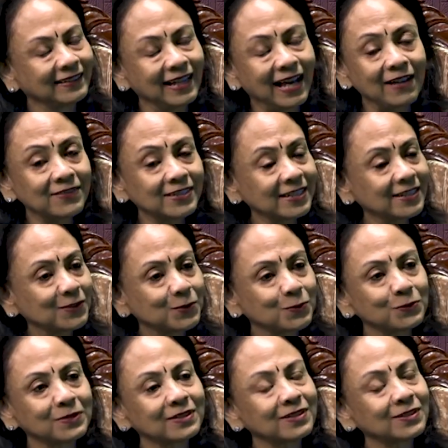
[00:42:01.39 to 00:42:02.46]
Yeah, I've seen
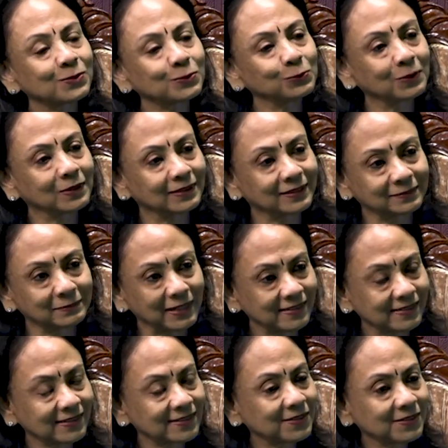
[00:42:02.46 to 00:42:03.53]
students who are my
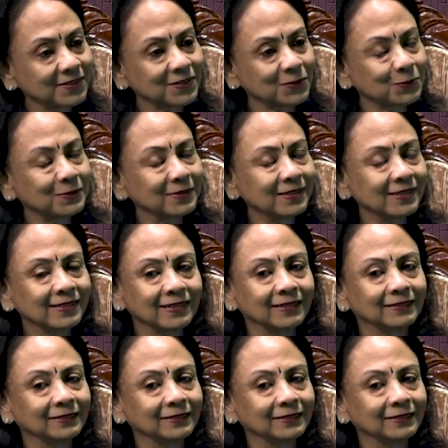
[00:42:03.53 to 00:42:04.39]
sister's students